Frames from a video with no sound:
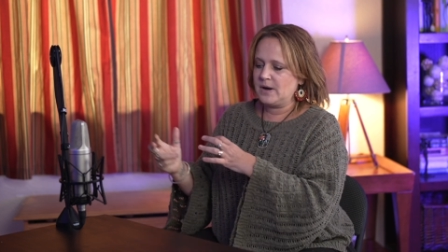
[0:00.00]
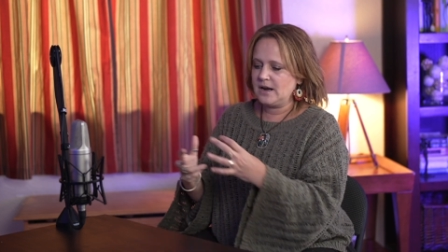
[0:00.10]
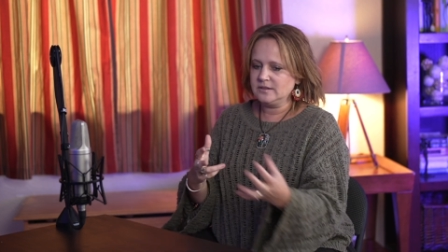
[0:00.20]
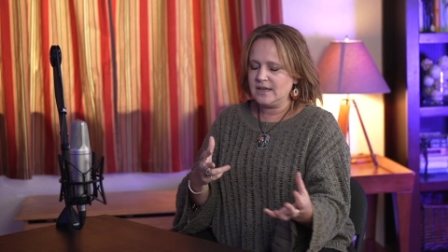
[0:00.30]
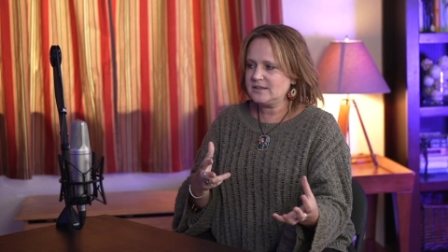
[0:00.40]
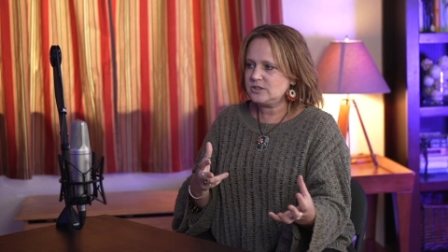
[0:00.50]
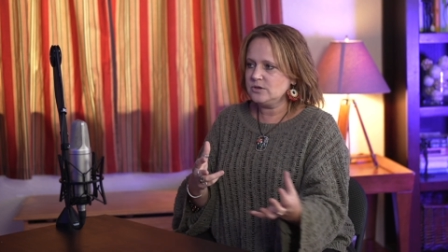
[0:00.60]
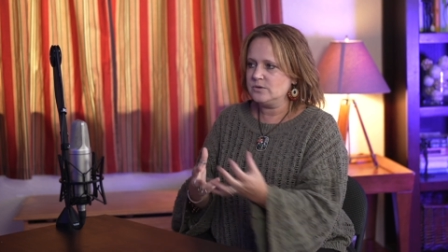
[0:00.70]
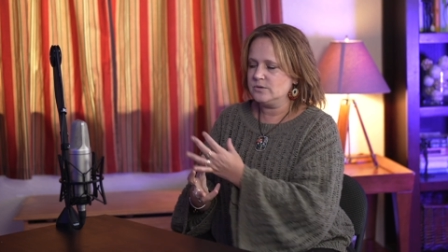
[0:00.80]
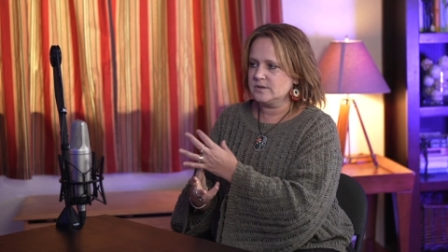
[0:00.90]
but unless
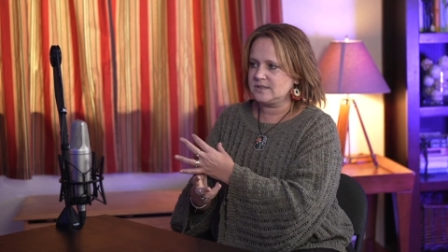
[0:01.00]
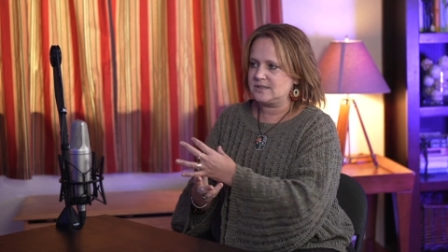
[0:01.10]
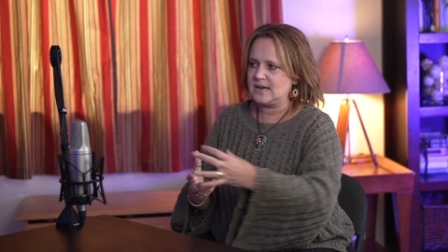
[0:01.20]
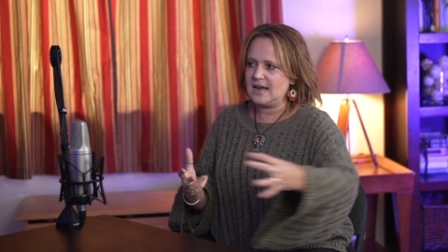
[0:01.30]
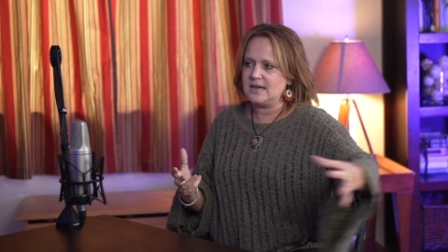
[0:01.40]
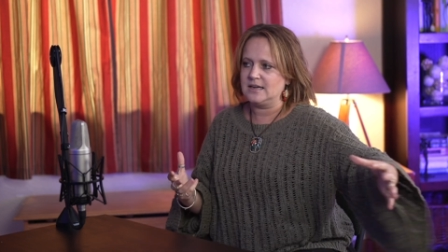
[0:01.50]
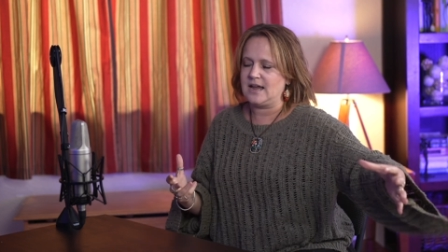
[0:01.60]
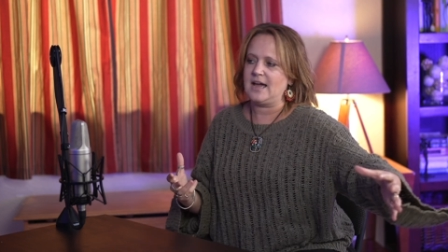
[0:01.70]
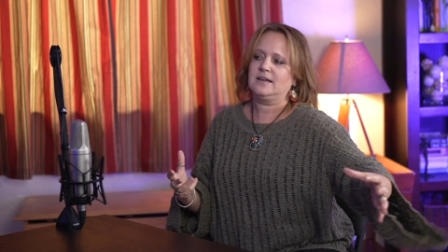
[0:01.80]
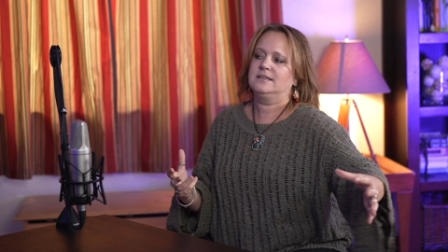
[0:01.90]
you stay
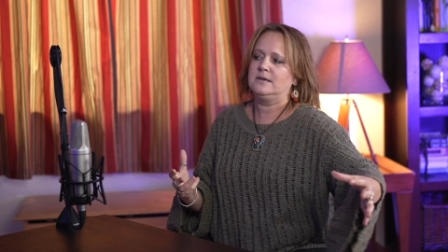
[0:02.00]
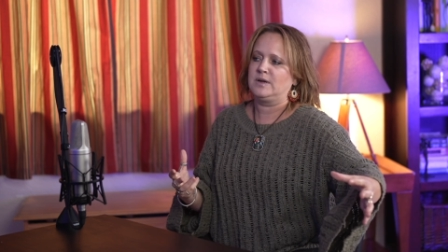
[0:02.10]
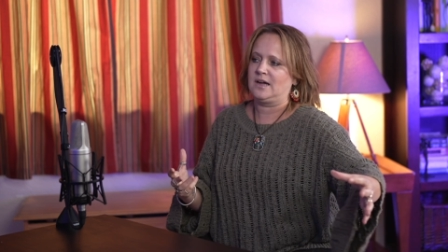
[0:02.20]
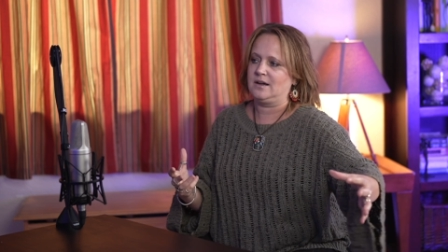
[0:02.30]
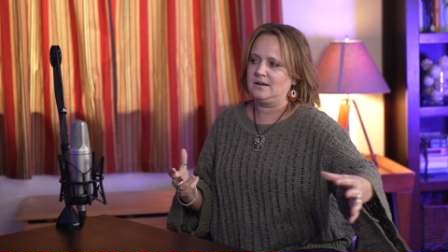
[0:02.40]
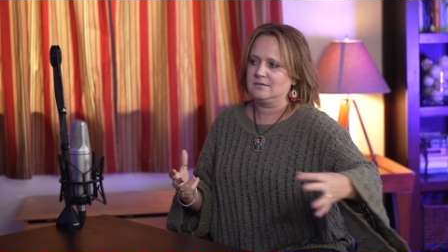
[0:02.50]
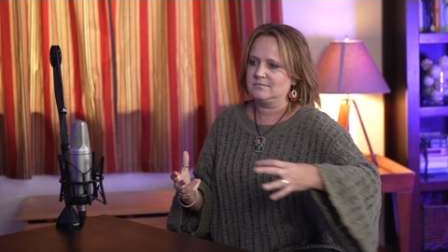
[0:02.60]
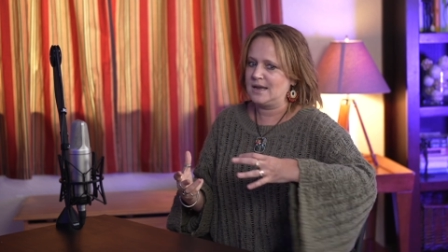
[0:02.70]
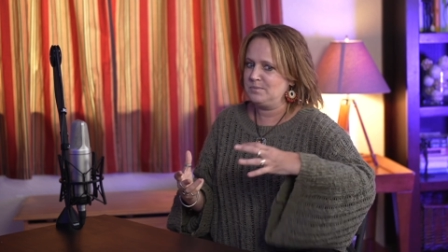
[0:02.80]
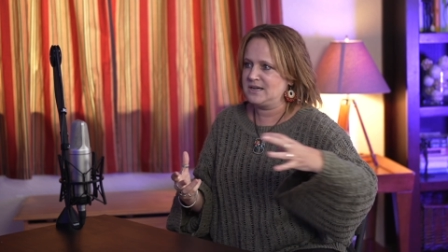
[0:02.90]
in academia
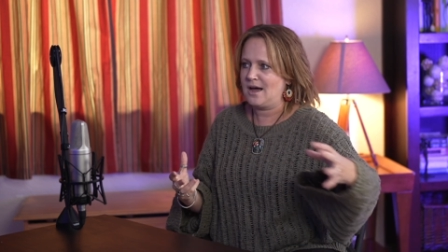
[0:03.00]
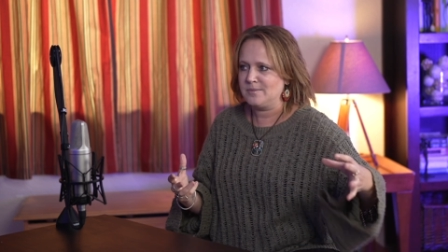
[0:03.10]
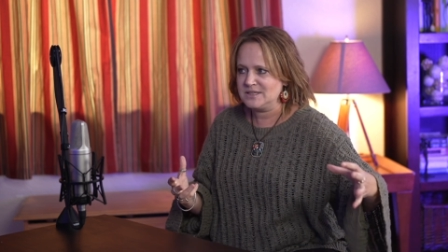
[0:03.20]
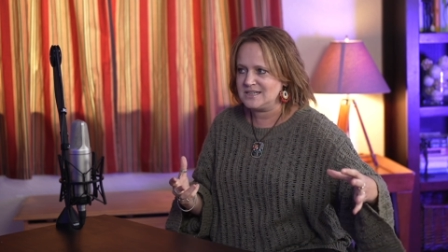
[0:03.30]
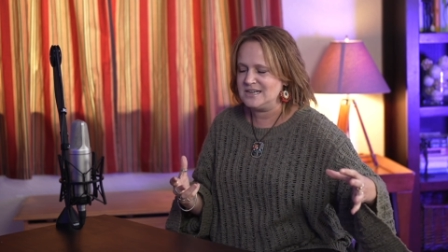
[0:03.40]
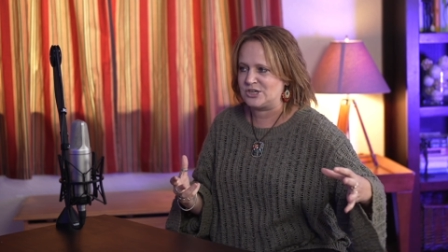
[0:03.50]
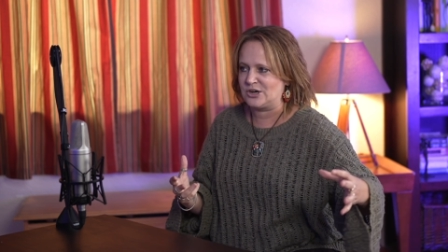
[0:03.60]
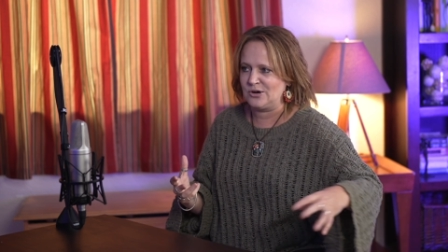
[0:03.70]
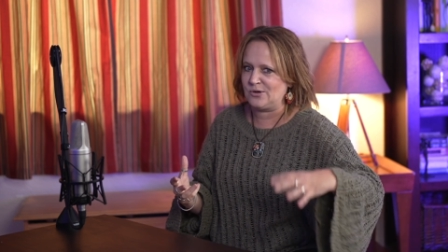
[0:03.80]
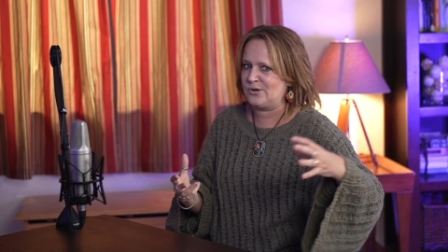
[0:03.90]
and become a
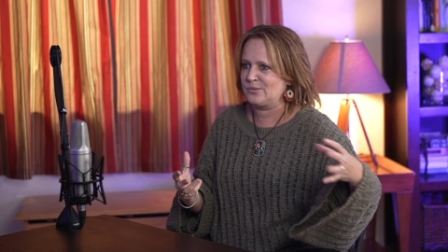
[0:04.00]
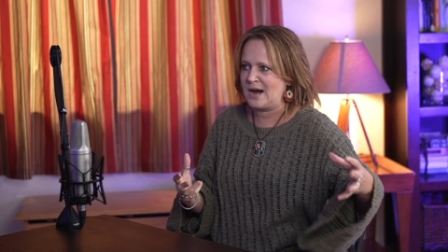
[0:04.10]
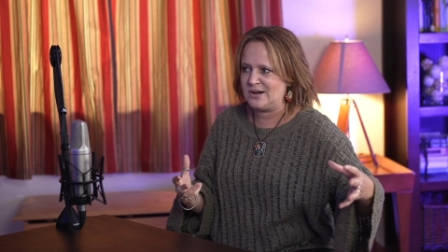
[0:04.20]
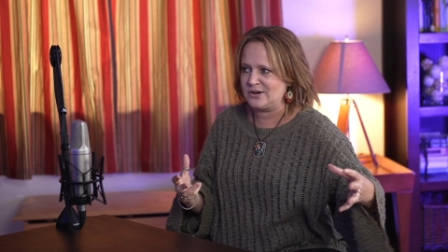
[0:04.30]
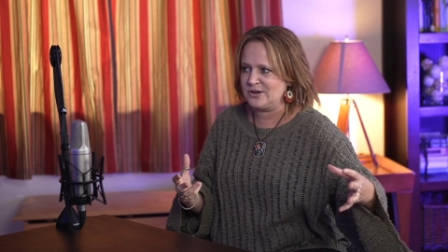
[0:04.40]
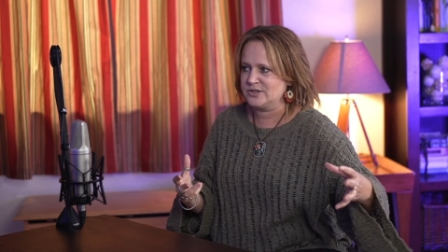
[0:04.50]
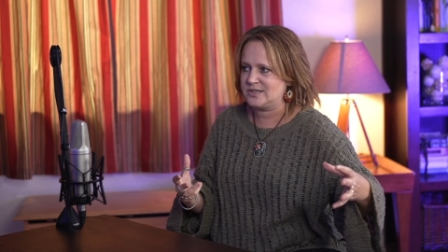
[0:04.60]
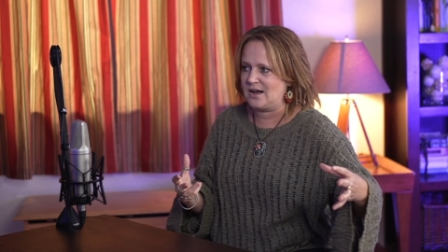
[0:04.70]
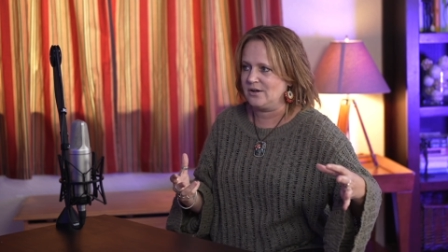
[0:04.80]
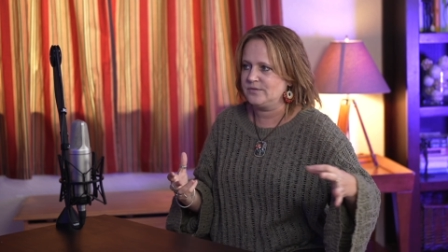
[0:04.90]
teacher or a writer
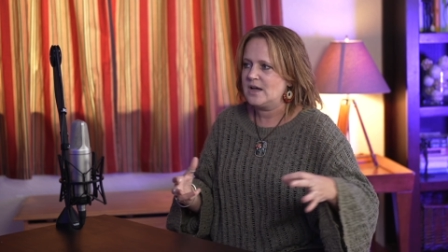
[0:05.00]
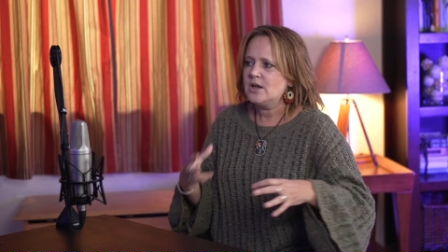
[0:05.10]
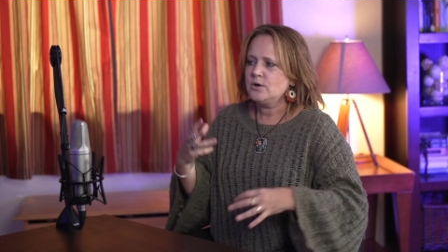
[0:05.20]
yourself,